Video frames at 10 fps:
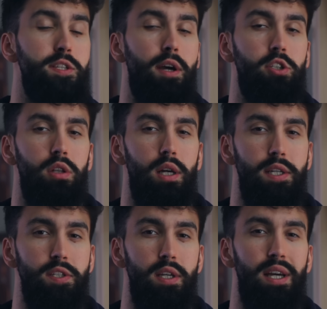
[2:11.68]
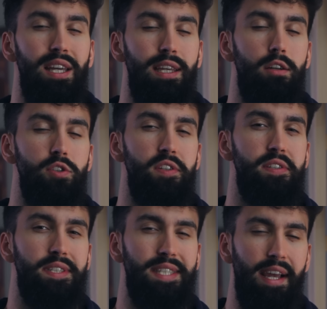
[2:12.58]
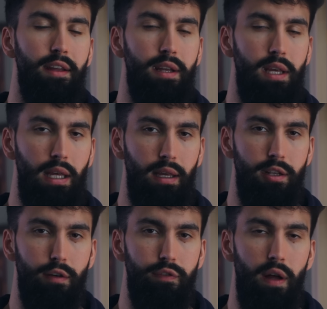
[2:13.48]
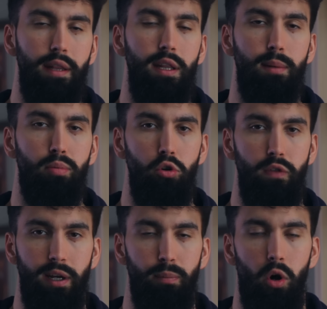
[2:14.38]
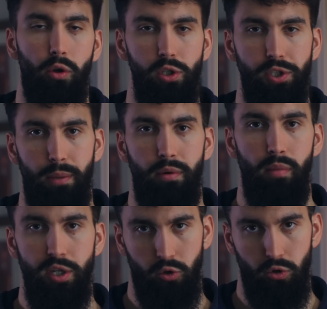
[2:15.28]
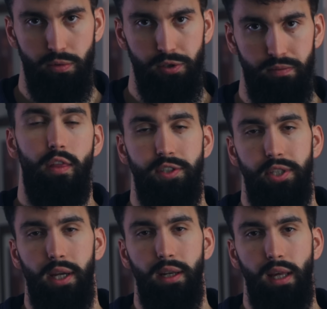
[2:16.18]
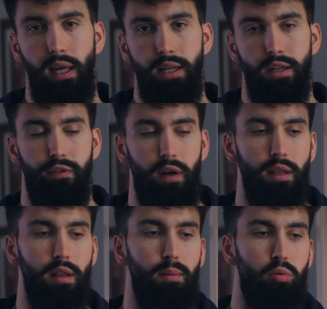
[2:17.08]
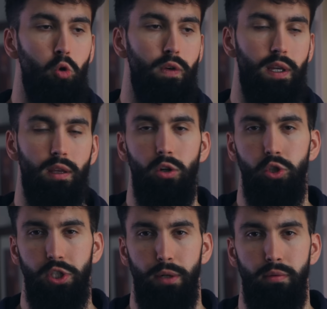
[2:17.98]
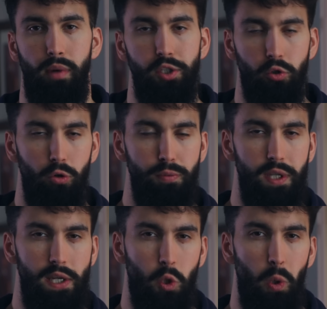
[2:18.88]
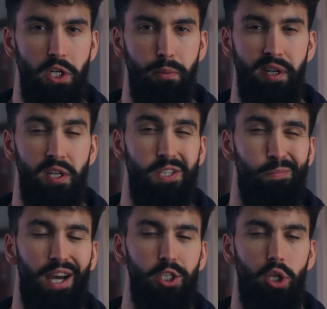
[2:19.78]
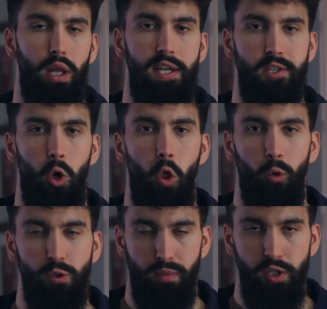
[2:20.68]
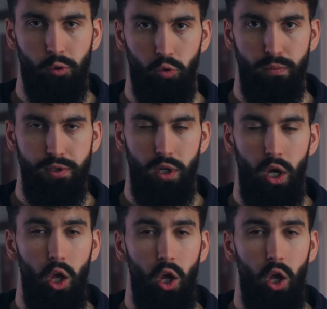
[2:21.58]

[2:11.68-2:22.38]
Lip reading: to specialize, here's the second key to finally improving upon your stubborn muscle groups. The second key to finally improving your stubborn muscle groups is going to be to specialize on those muscle groups,